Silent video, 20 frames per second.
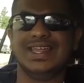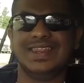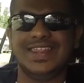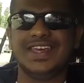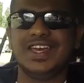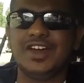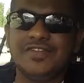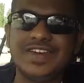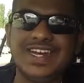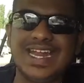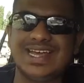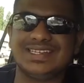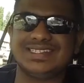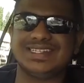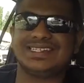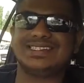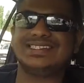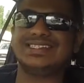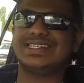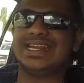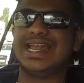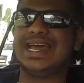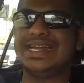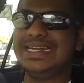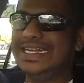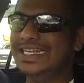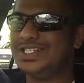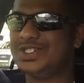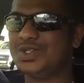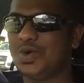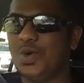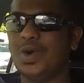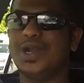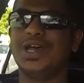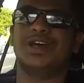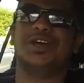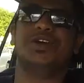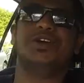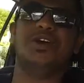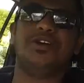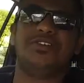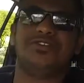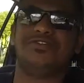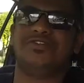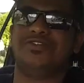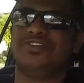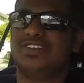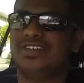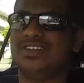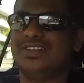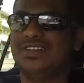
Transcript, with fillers: Think of it as a slightly taller Golf.